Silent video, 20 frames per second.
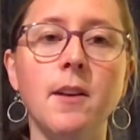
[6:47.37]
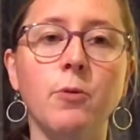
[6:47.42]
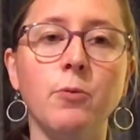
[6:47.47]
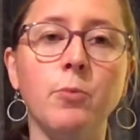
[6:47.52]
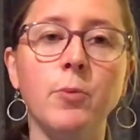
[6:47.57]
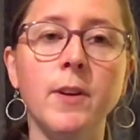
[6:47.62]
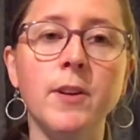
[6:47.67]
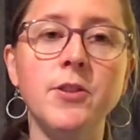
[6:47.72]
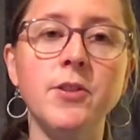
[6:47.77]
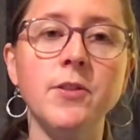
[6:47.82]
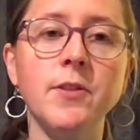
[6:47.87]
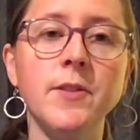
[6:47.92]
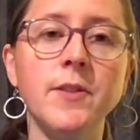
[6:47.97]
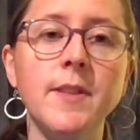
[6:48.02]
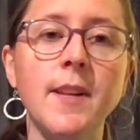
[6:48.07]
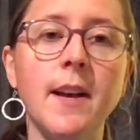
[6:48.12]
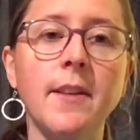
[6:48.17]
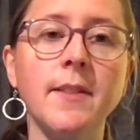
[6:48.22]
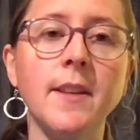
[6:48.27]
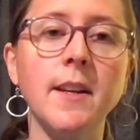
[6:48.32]
original
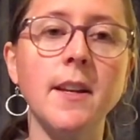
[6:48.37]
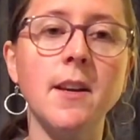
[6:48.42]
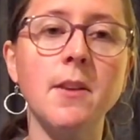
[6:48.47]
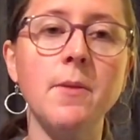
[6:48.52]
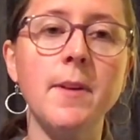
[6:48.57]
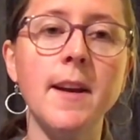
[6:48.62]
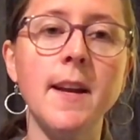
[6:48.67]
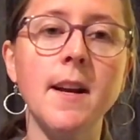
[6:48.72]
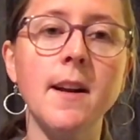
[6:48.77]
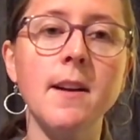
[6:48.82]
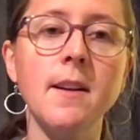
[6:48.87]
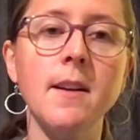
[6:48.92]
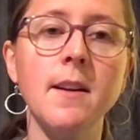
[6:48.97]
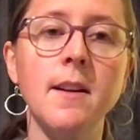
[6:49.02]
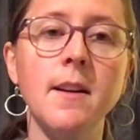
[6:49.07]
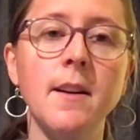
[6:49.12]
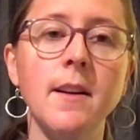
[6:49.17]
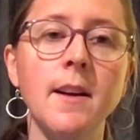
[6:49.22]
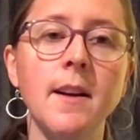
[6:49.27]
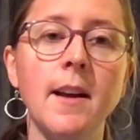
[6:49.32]
sound that you hear.
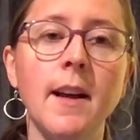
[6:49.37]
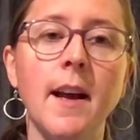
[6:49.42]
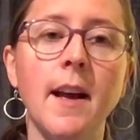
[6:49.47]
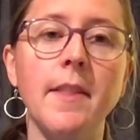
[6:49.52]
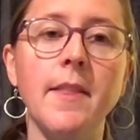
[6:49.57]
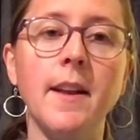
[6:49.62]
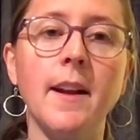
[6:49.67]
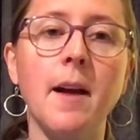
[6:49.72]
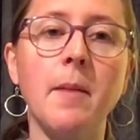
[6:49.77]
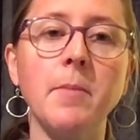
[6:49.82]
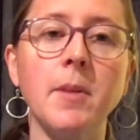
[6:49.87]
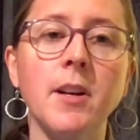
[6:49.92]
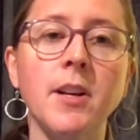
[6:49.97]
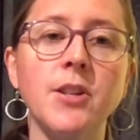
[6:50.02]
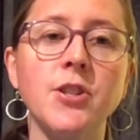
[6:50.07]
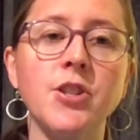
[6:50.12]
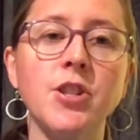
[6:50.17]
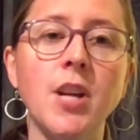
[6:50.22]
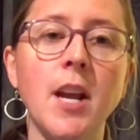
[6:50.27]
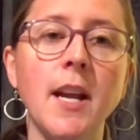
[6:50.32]
And then I'm going
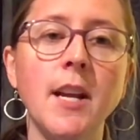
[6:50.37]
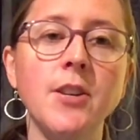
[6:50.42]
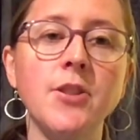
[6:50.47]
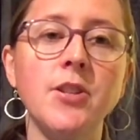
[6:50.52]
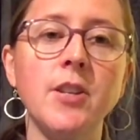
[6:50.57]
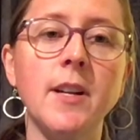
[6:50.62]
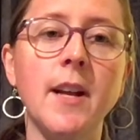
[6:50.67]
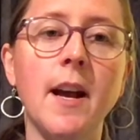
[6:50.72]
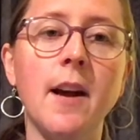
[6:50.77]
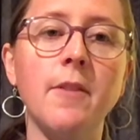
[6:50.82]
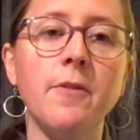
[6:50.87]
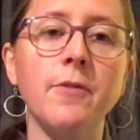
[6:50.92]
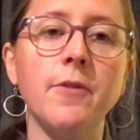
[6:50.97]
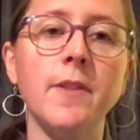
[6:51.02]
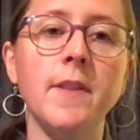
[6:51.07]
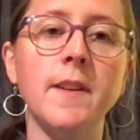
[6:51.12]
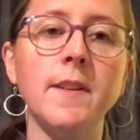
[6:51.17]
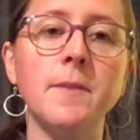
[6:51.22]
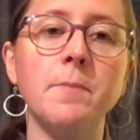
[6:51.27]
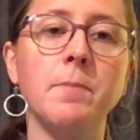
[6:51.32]
to change it out
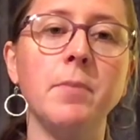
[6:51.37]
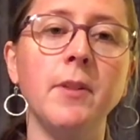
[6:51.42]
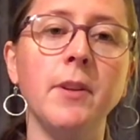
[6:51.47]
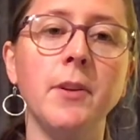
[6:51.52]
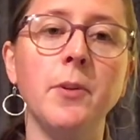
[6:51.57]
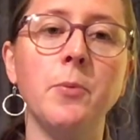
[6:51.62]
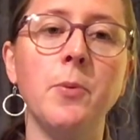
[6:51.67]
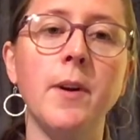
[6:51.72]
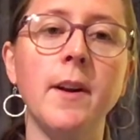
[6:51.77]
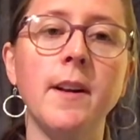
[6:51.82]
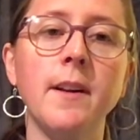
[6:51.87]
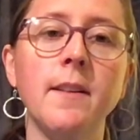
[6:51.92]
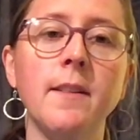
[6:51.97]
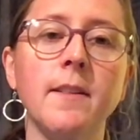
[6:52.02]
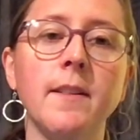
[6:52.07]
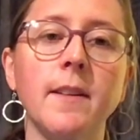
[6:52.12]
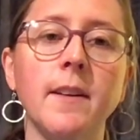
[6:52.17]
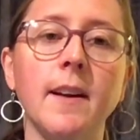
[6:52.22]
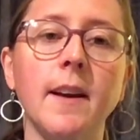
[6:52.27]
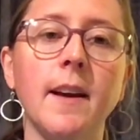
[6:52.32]
for this blue one.
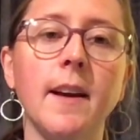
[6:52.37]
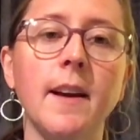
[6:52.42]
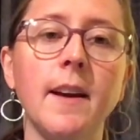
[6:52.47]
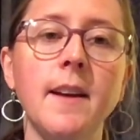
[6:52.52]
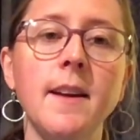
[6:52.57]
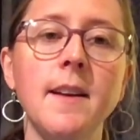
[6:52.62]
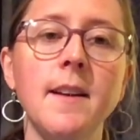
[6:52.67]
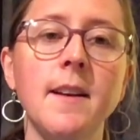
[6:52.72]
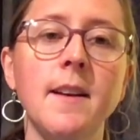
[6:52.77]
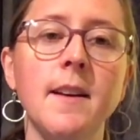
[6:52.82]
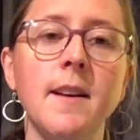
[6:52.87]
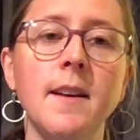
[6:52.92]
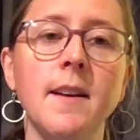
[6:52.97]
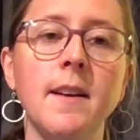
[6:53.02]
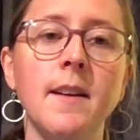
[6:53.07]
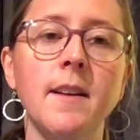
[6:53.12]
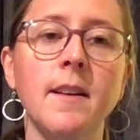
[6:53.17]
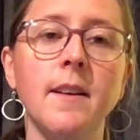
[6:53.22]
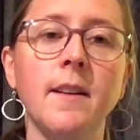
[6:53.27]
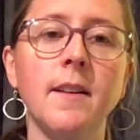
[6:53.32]
Okay,
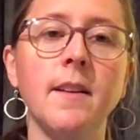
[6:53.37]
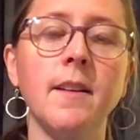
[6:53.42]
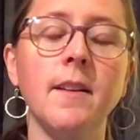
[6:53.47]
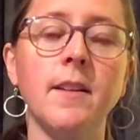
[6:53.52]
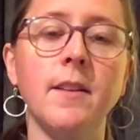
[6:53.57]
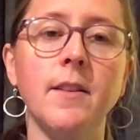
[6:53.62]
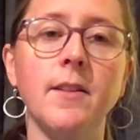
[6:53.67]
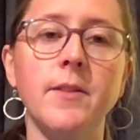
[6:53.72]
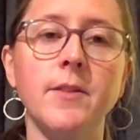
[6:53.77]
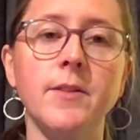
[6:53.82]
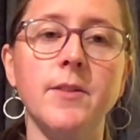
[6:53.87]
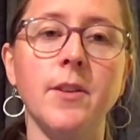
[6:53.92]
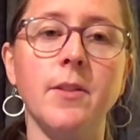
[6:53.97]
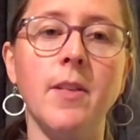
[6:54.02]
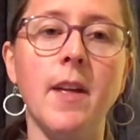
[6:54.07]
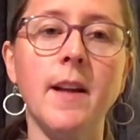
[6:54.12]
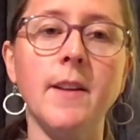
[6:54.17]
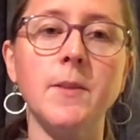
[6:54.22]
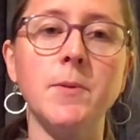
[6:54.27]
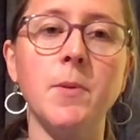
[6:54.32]
so
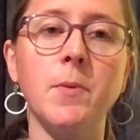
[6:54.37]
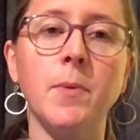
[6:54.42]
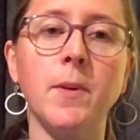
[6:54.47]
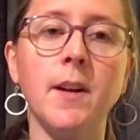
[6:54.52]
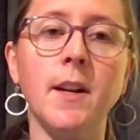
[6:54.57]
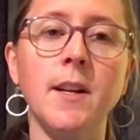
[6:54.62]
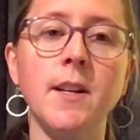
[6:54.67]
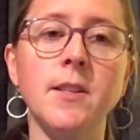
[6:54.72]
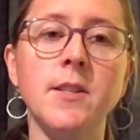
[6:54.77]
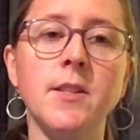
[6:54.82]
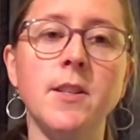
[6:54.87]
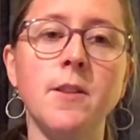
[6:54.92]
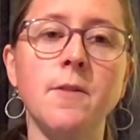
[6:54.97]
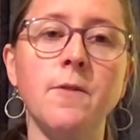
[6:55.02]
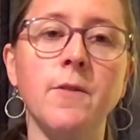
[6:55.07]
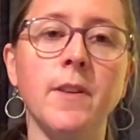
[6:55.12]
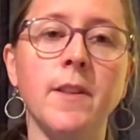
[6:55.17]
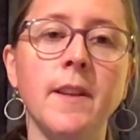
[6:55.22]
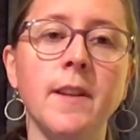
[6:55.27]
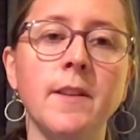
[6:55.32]
that's what we're going to do
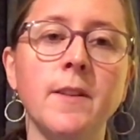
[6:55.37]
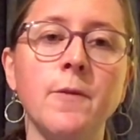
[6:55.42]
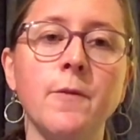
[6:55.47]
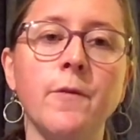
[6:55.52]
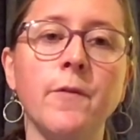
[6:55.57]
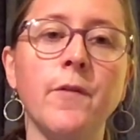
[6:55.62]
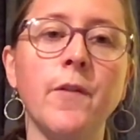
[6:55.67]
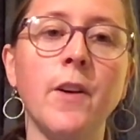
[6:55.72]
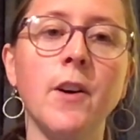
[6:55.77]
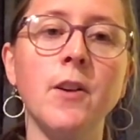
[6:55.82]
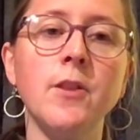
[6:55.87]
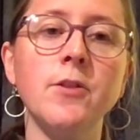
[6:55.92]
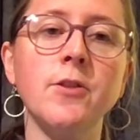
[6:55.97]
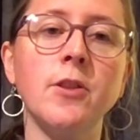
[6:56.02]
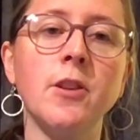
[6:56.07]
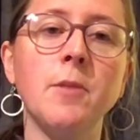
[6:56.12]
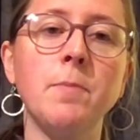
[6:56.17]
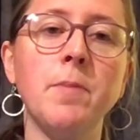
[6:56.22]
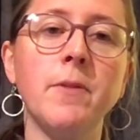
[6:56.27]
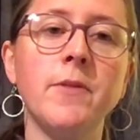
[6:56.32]
for these first
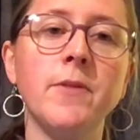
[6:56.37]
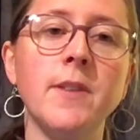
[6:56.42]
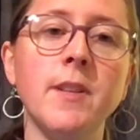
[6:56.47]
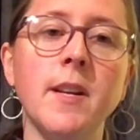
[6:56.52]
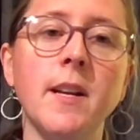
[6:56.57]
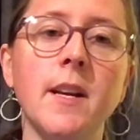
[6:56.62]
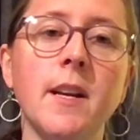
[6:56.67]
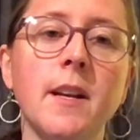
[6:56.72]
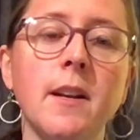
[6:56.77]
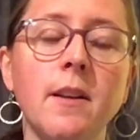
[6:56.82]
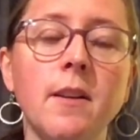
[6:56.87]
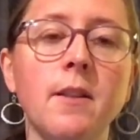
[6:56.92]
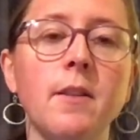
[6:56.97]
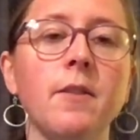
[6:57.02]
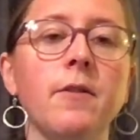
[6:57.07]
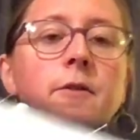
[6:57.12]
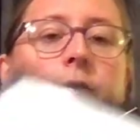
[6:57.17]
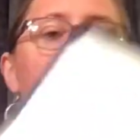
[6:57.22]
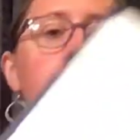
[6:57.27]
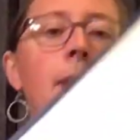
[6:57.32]
group of 10
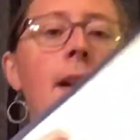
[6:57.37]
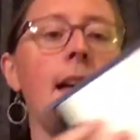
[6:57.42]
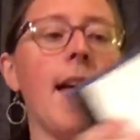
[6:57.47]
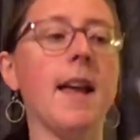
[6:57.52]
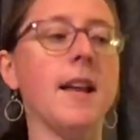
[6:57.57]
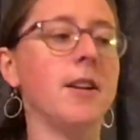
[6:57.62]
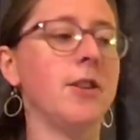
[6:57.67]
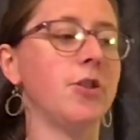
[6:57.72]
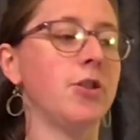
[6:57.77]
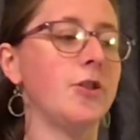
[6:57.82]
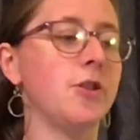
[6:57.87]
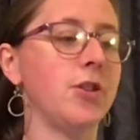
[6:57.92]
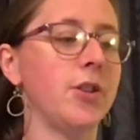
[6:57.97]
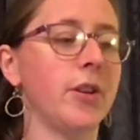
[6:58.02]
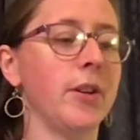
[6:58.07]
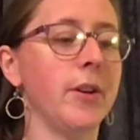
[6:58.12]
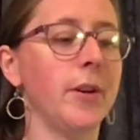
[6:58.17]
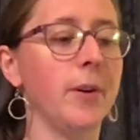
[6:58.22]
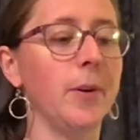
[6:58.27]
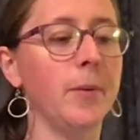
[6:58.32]
from
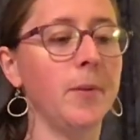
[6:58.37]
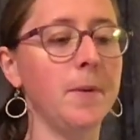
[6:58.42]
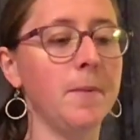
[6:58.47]
H2.